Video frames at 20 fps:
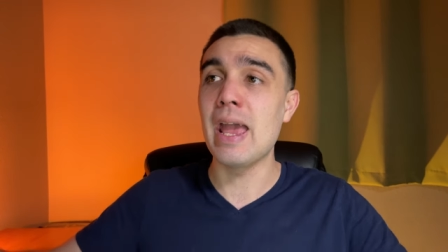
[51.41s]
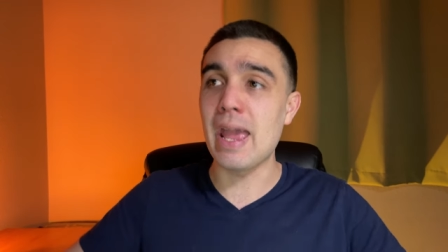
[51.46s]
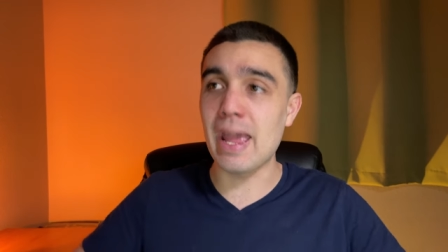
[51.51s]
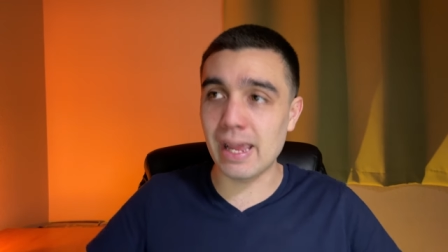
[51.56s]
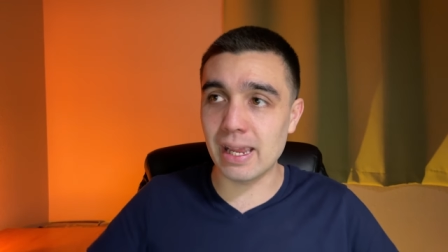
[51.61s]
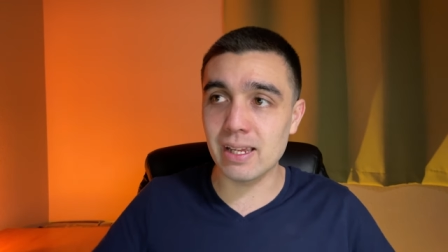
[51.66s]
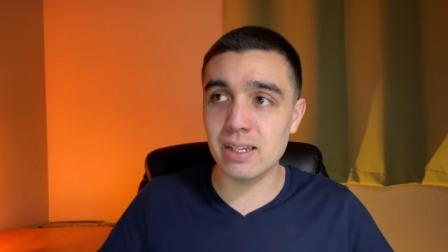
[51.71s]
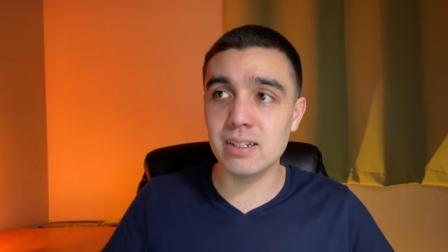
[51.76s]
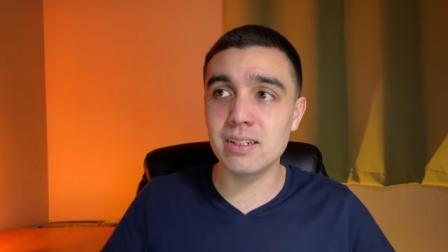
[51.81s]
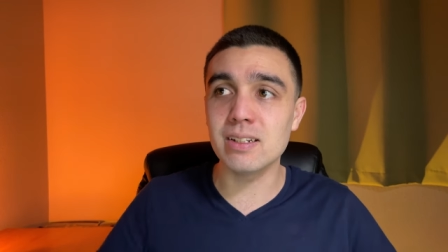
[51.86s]

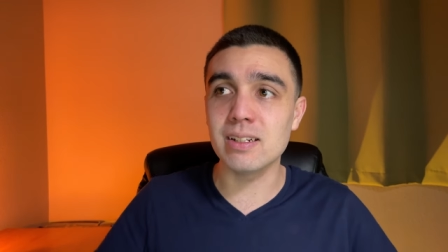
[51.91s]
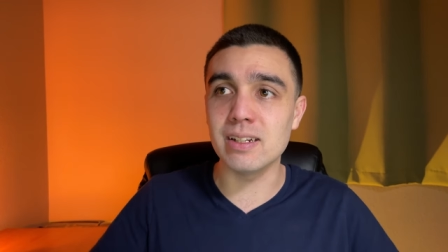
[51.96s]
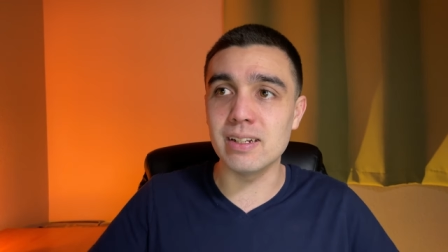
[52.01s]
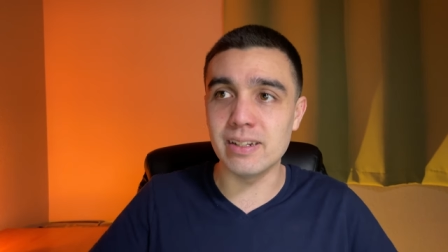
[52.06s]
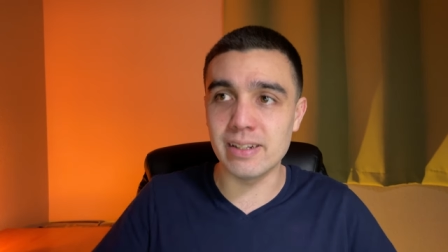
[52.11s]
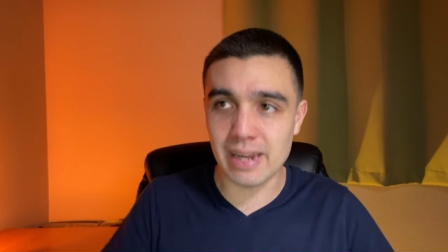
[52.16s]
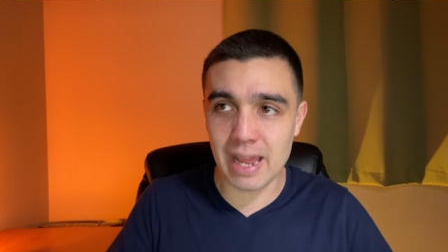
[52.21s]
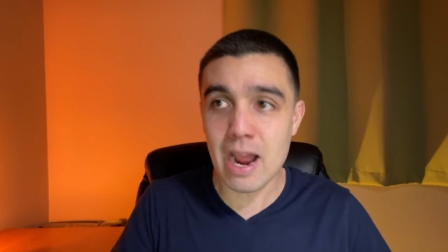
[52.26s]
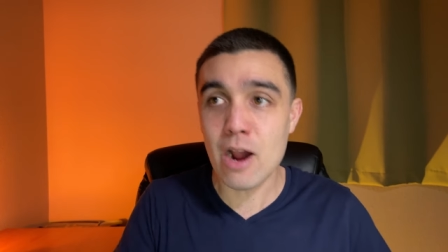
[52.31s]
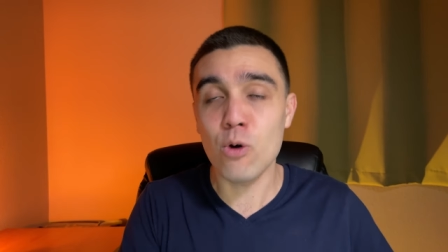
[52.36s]
and
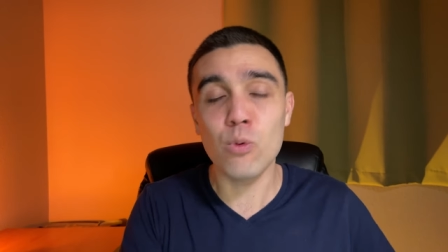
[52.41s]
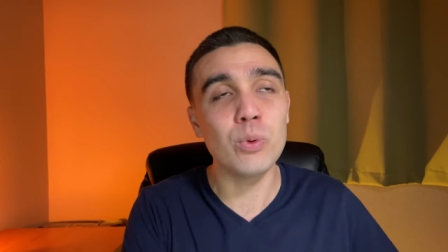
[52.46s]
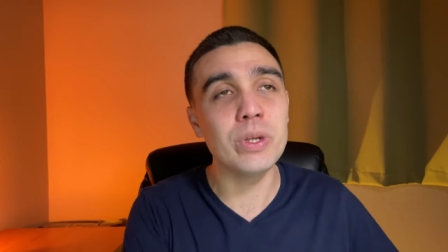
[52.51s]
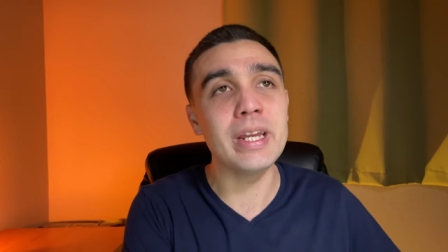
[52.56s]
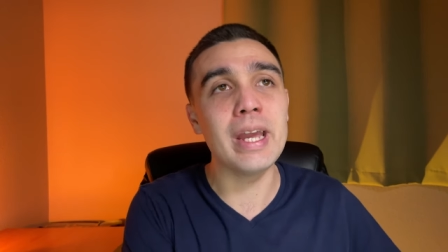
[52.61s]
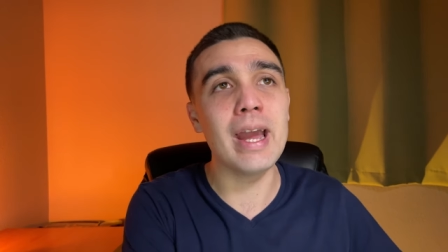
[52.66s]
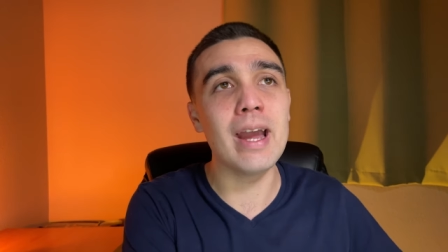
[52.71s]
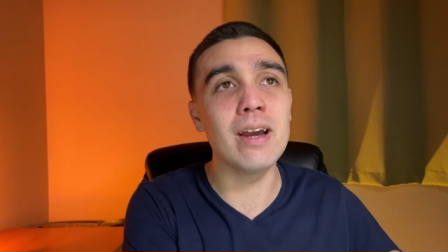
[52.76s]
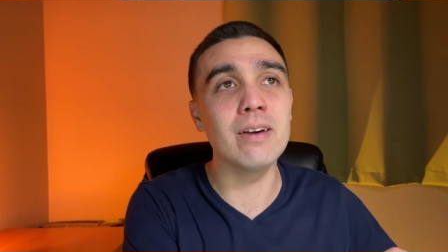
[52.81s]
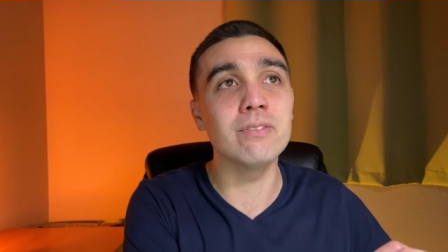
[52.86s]
now we
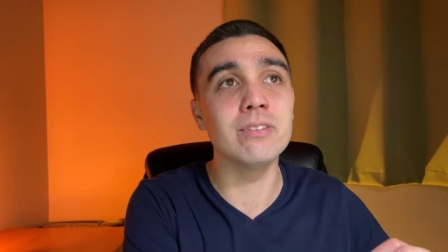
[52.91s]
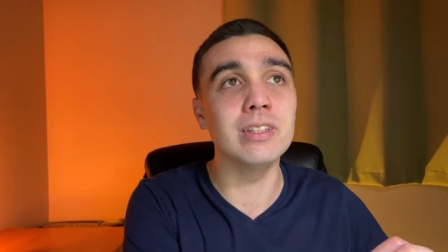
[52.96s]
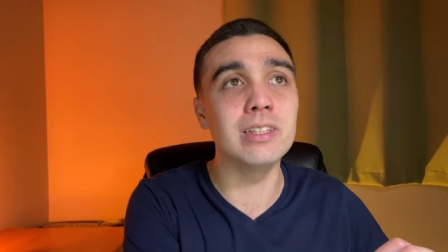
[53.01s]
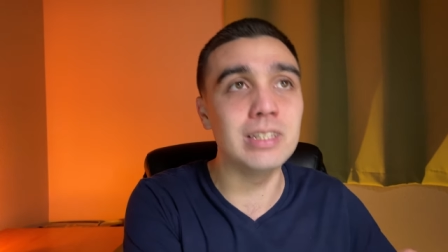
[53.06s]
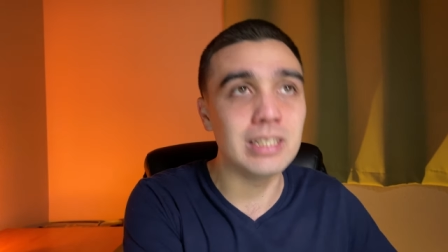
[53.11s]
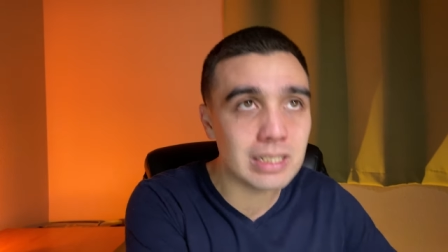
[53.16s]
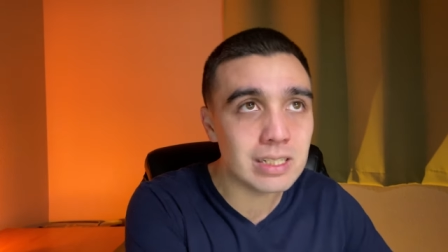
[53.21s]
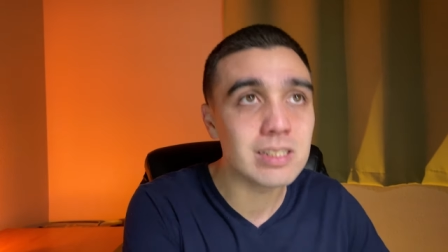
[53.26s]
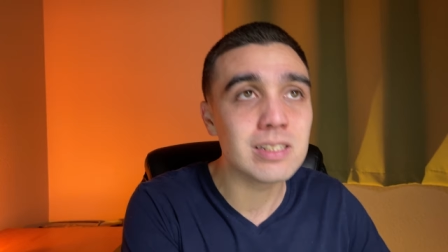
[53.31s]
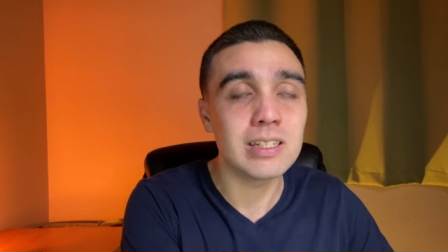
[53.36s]
have
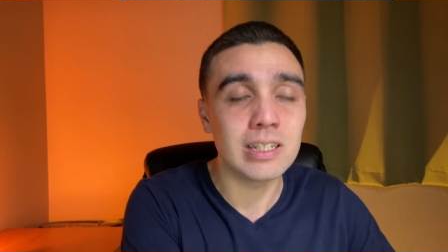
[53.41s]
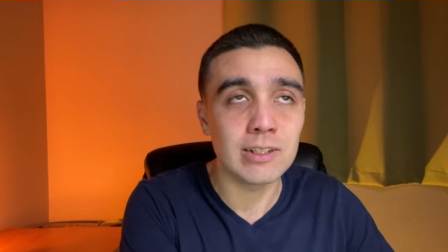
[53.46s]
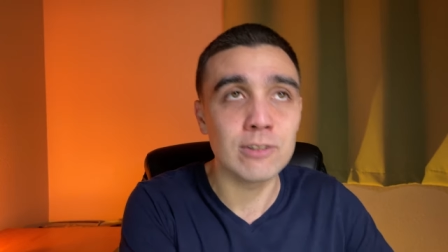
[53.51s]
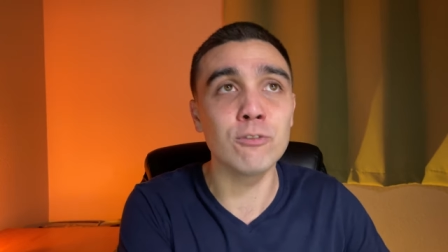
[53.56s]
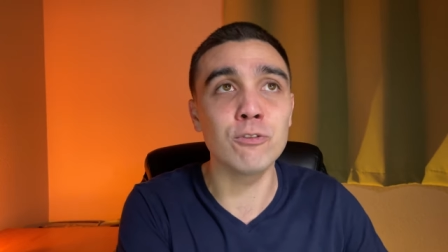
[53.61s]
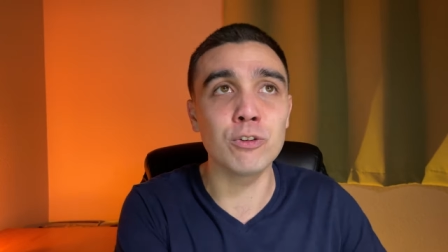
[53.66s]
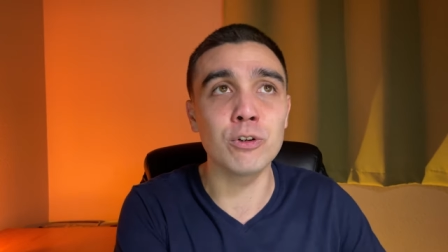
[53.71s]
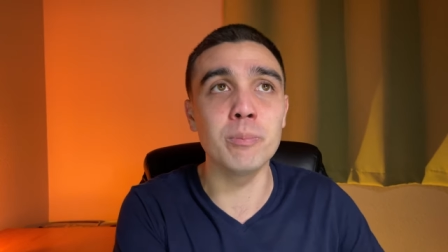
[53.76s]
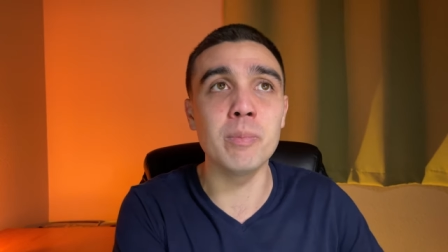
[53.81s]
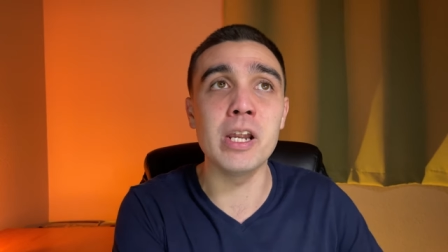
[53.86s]
this
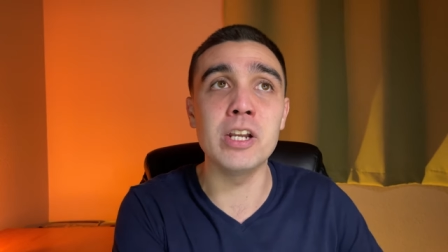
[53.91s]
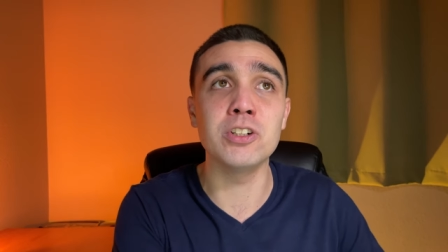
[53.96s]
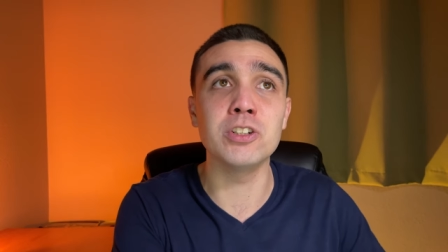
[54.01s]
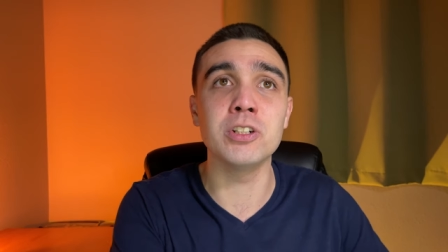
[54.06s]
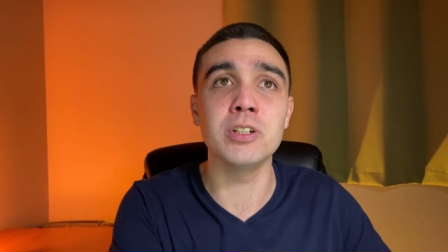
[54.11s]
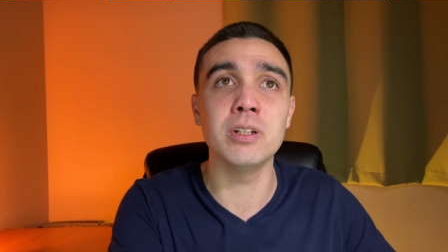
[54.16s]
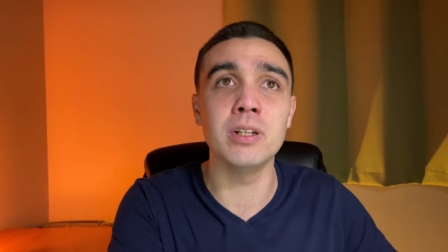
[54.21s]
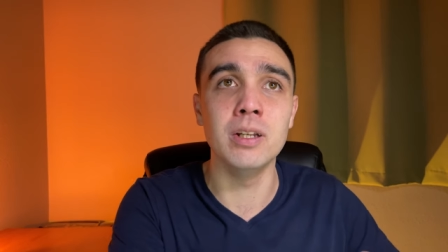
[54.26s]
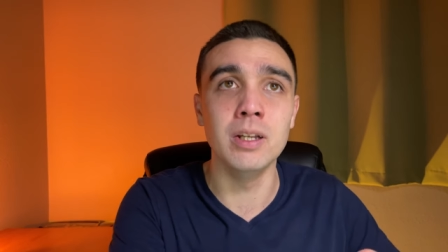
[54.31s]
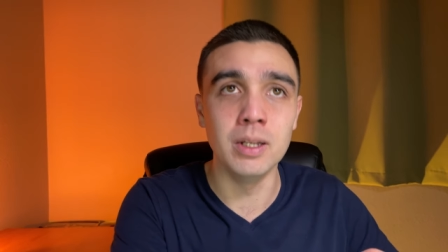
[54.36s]

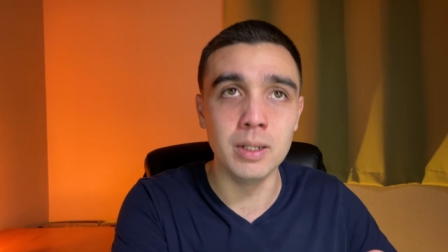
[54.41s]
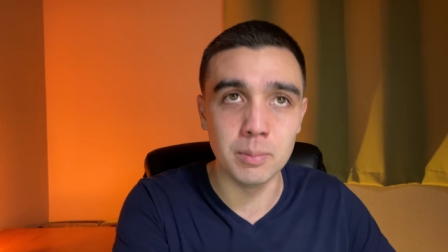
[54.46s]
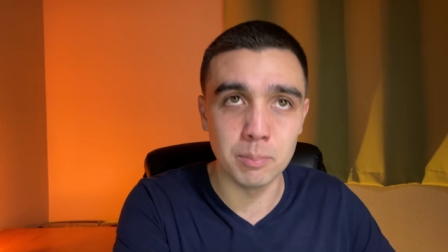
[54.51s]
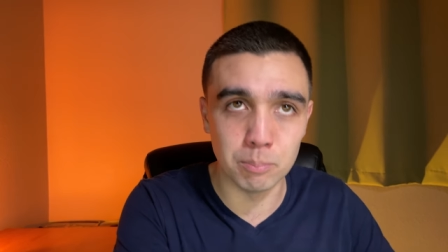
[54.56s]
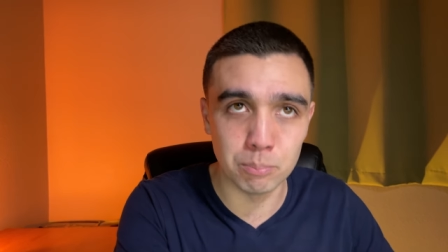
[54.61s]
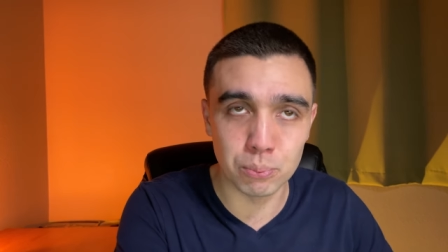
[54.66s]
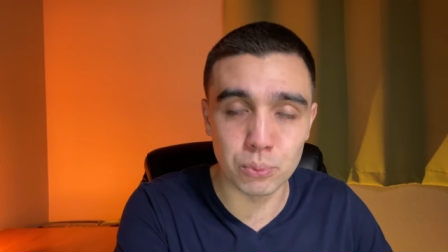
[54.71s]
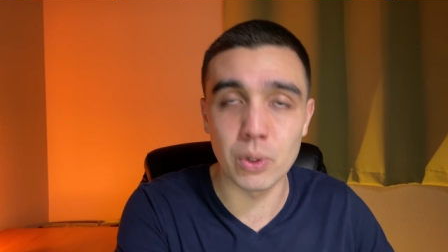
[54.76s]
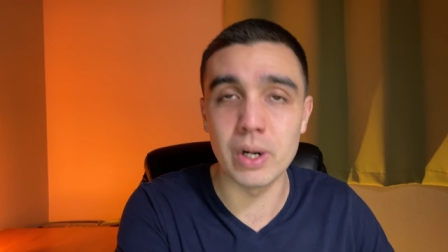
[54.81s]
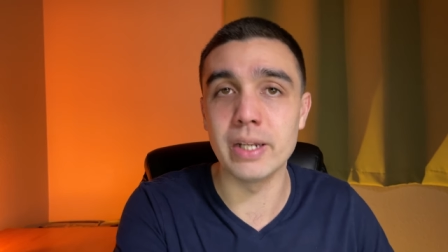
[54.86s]
information
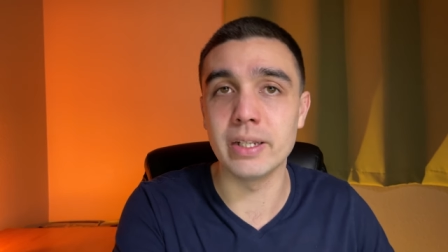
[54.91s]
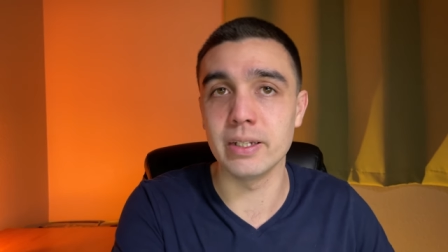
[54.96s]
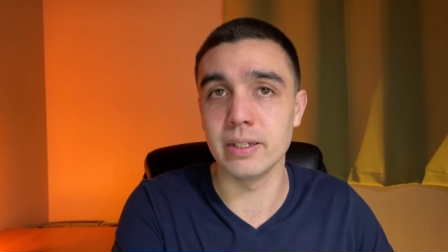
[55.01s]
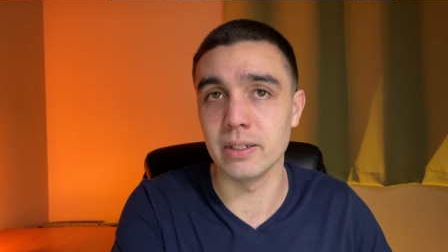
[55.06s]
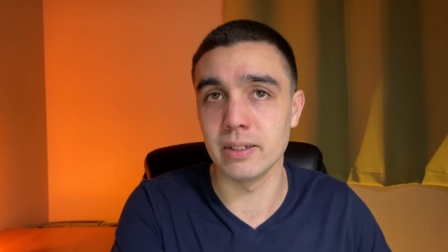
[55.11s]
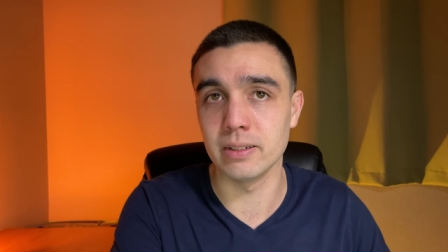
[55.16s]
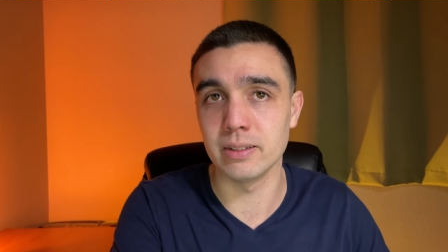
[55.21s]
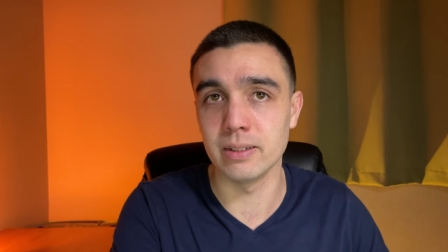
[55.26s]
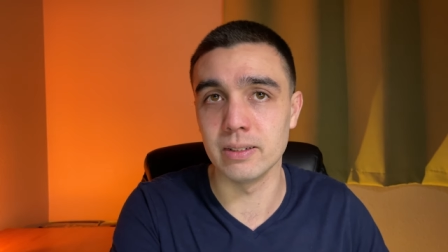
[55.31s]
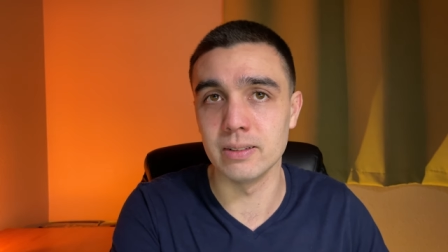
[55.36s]
breaking.